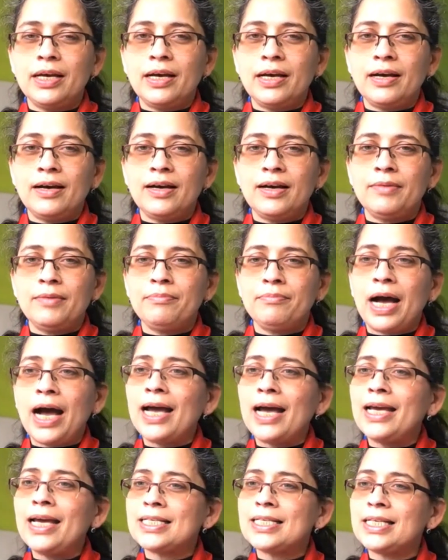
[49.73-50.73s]

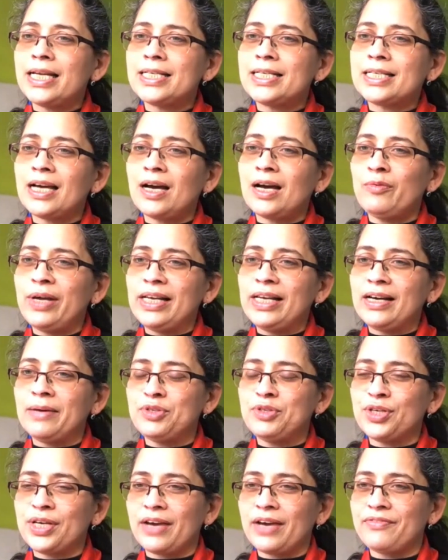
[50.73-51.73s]
Hi, Ashlesha. Welcome
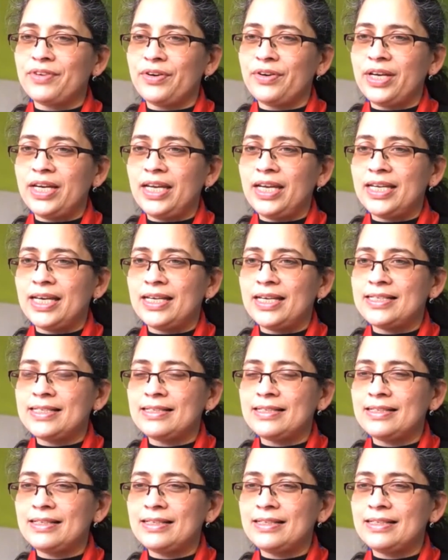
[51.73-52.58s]
to Cafe Rainy Days.